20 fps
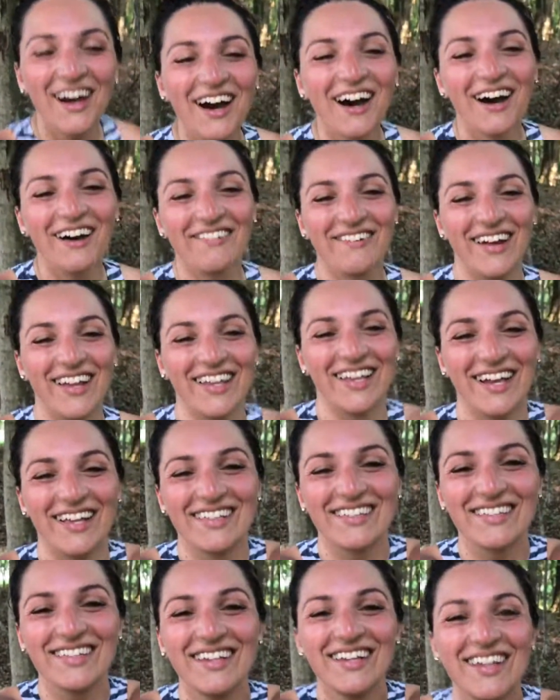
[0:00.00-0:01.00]
All right, guys,
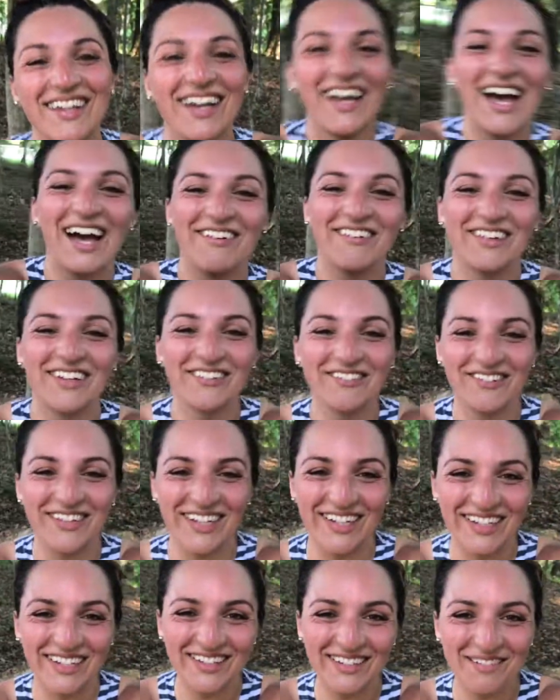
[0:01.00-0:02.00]
have a good
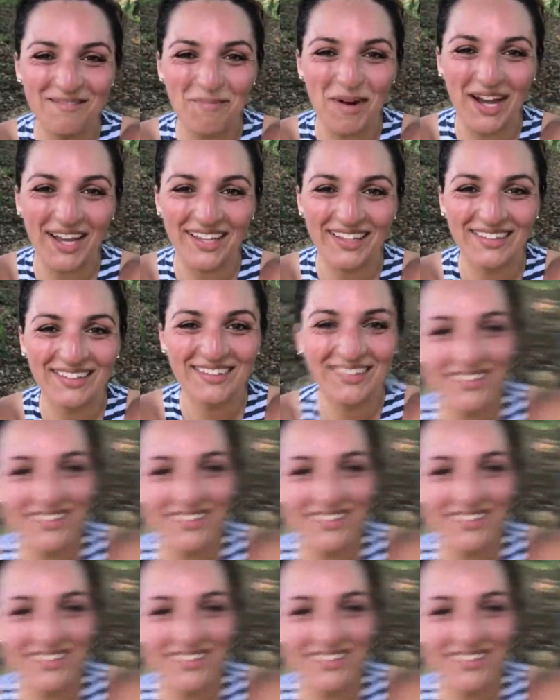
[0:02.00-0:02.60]
week. Bye.